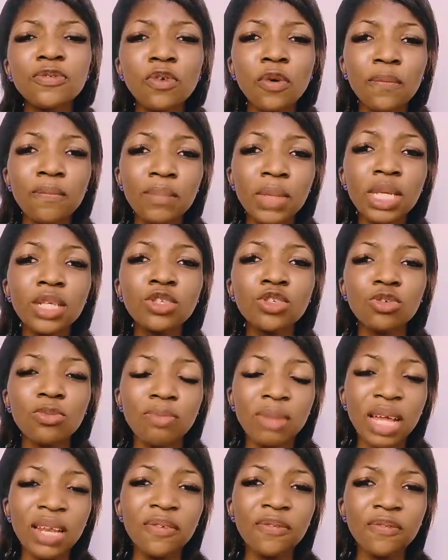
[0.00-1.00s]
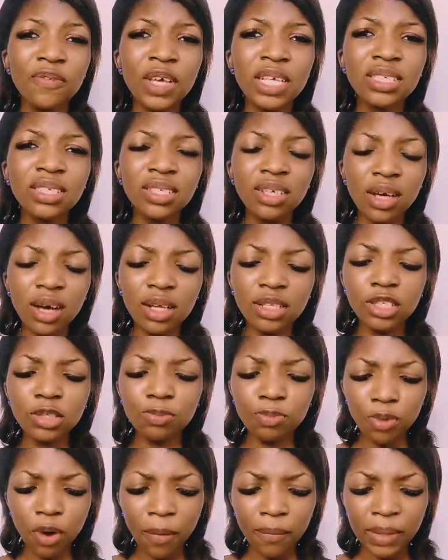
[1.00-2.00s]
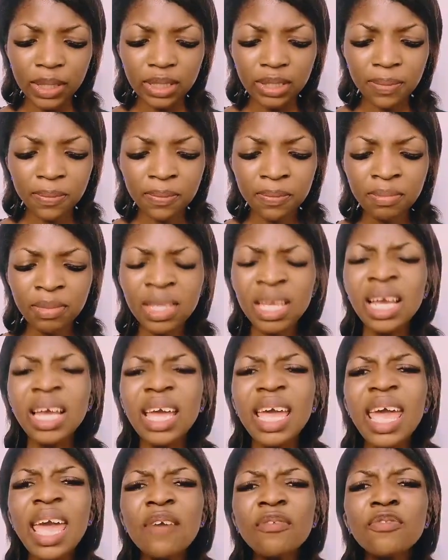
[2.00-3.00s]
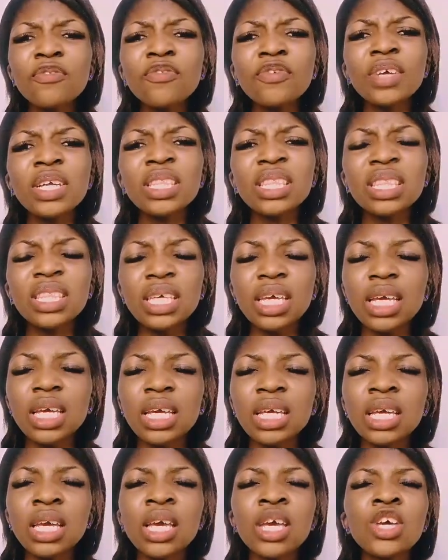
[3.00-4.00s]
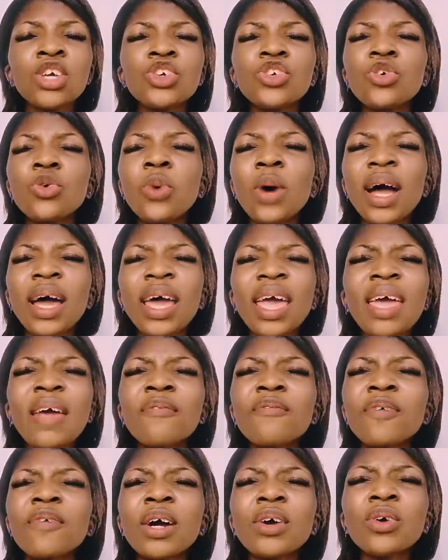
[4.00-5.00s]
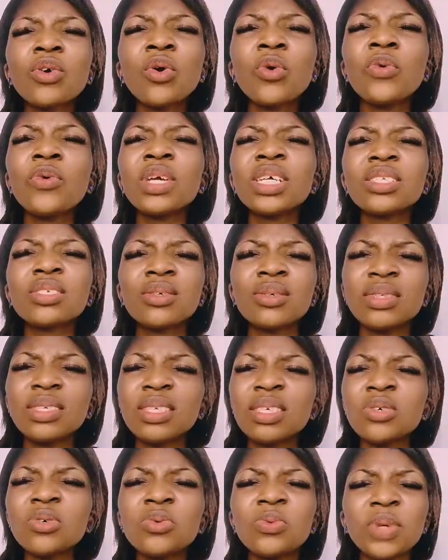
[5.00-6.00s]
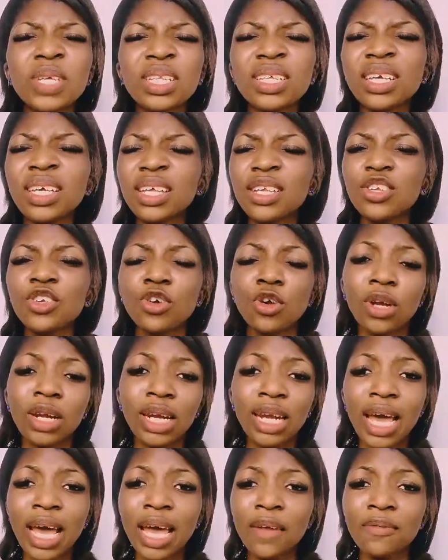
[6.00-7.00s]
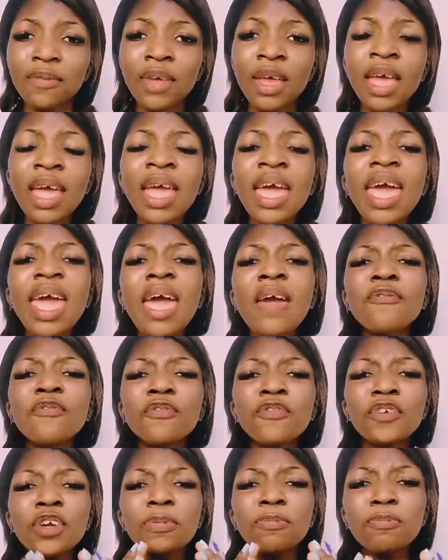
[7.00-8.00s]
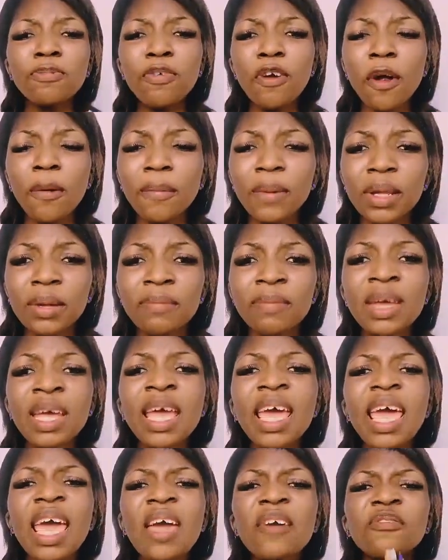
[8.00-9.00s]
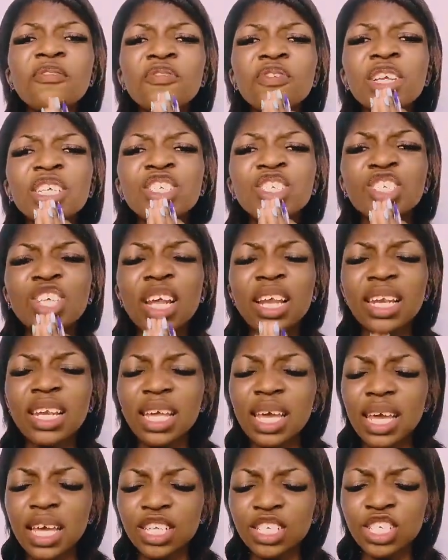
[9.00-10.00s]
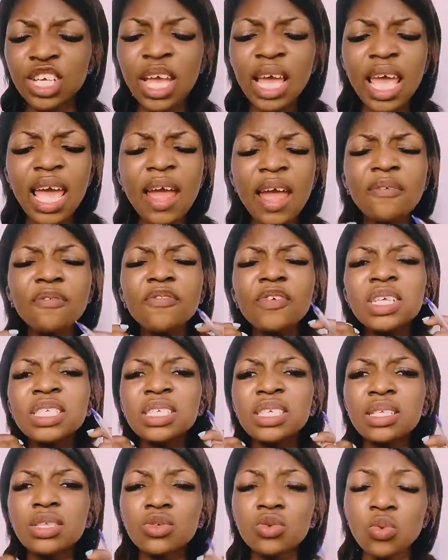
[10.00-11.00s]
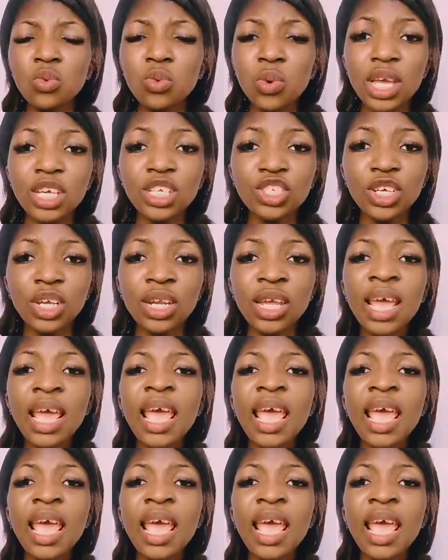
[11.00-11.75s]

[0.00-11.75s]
for me to manifest God's promise? Everything you are ever going to deal with in your life, every problem, every challenge, every situation,